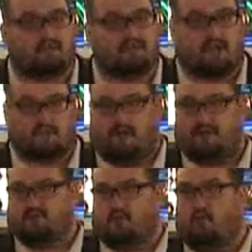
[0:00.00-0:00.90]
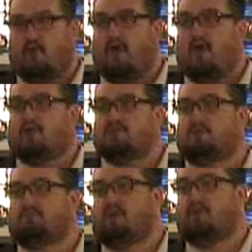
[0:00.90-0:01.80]
can't reject my soul
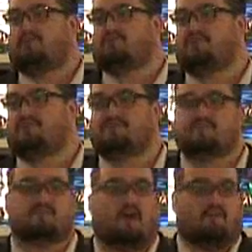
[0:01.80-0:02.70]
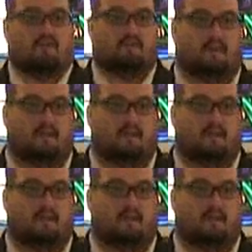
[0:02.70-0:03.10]
because the blood of Jesus is covering